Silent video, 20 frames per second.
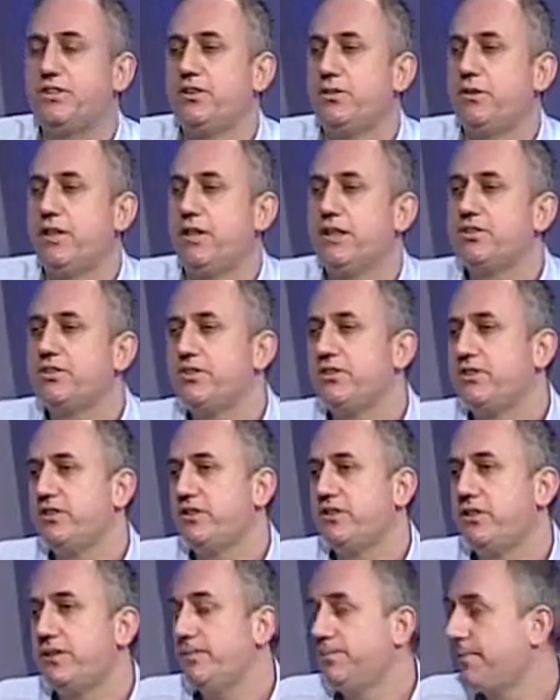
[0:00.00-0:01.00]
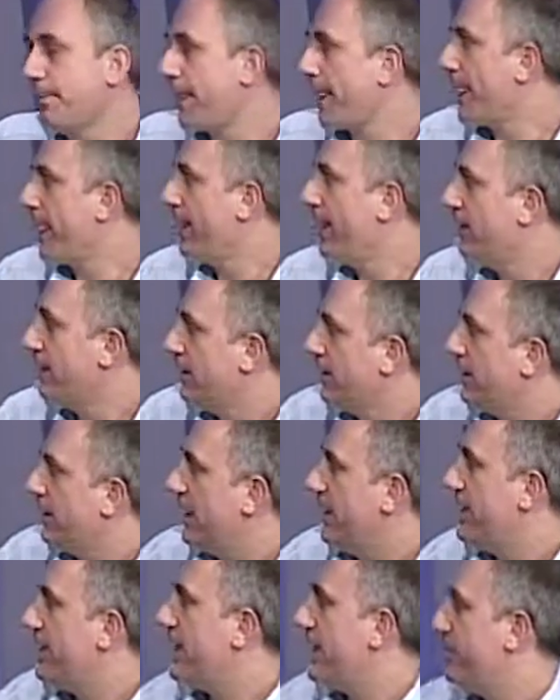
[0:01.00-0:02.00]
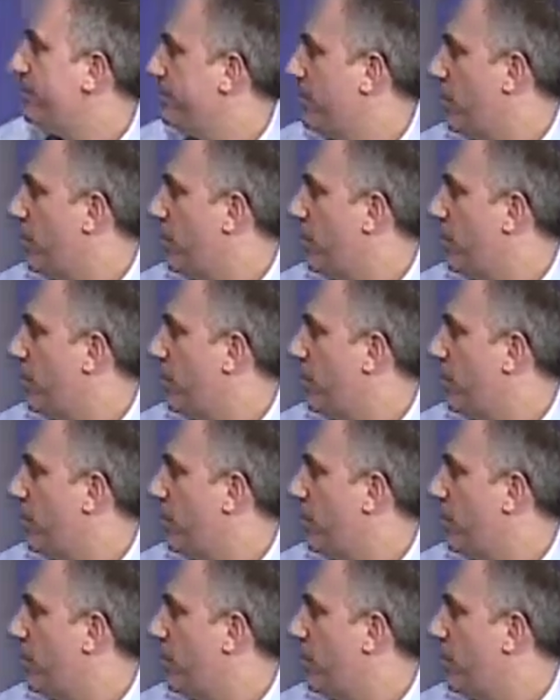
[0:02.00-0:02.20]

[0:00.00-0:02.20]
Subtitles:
no electricity. And yet,